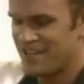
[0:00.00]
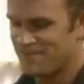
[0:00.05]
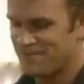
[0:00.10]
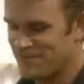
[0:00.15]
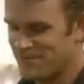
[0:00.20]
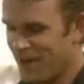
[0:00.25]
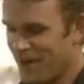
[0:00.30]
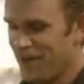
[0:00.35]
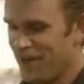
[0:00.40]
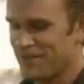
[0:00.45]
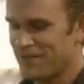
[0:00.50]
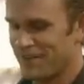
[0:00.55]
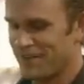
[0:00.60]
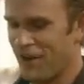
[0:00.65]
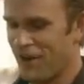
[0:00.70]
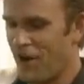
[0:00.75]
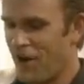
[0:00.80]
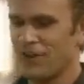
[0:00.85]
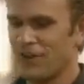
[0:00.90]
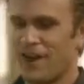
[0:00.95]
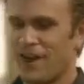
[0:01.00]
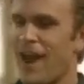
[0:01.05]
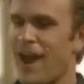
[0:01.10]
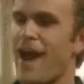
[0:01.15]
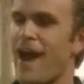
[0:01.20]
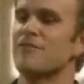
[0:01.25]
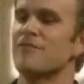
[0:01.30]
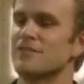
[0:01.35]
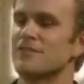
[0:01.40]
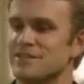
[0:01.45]
Except nothing.
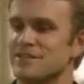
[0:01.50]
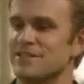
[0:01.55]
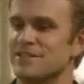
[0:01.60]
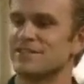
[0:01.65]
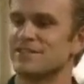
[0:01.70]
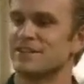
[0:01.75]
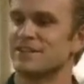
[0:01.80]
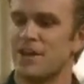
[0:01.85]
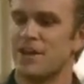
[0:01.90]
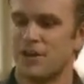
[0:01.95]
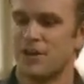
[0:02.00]
All I have is